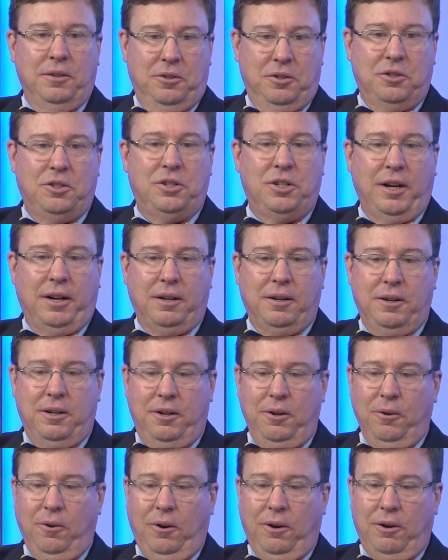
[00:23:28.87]
check
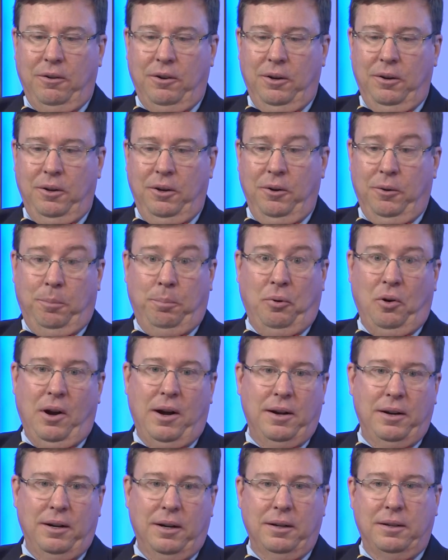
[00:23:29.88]
your
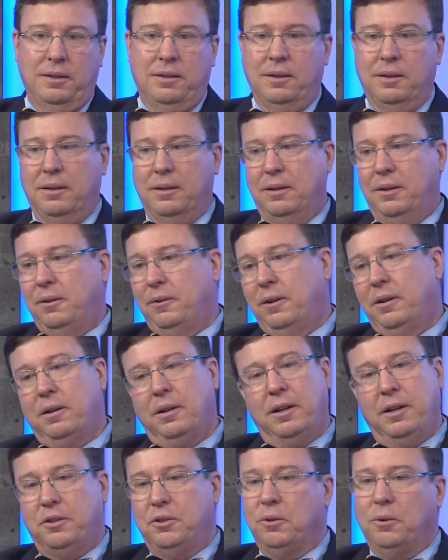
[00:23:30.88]
product, your
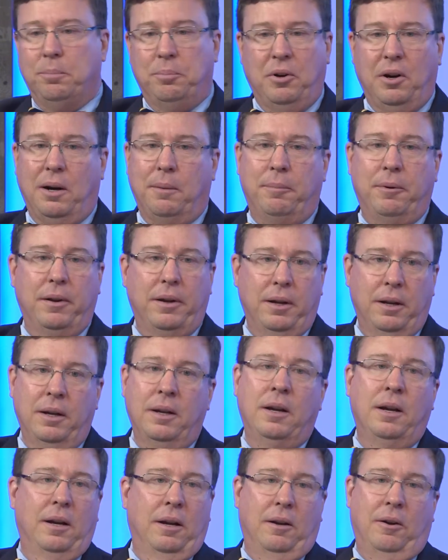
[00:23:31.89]
intellectual property,
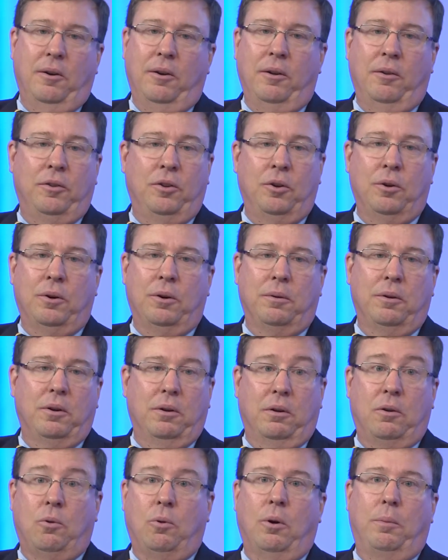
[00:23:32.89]
your
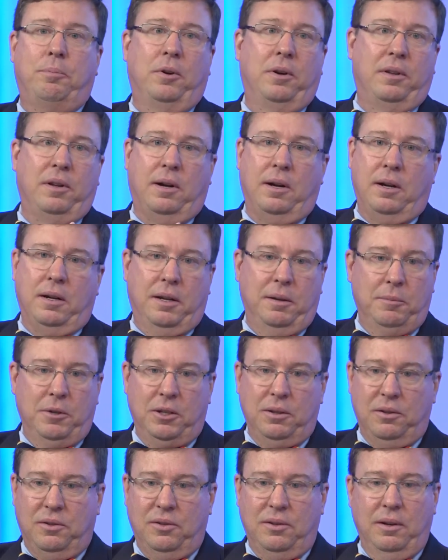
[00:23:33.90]
corporate
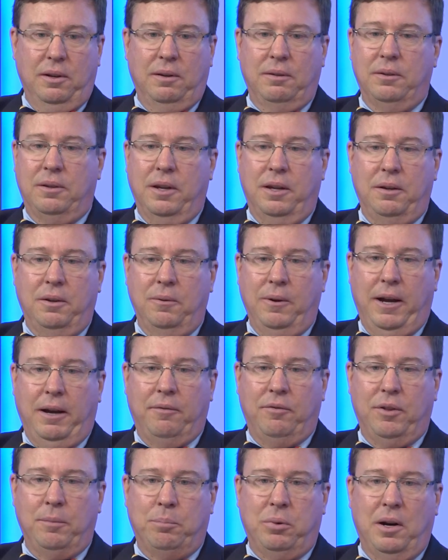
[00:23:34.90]
documents, you know, that you
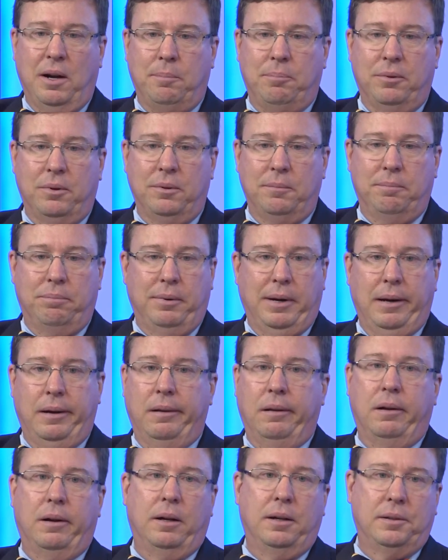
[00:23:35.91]
have the proper
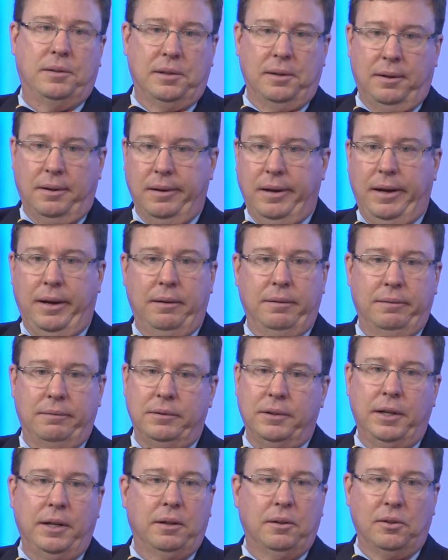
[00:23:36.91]
bylaws and all that
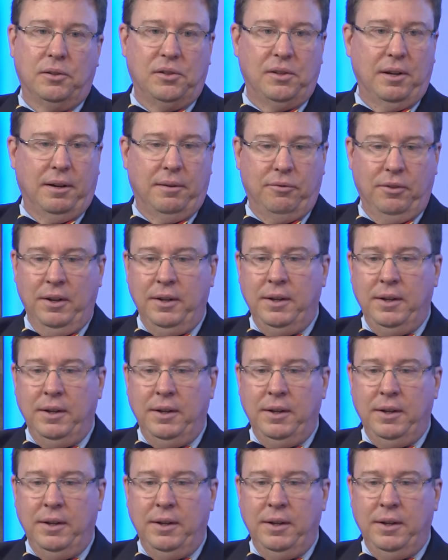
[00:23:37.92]
legal stuff.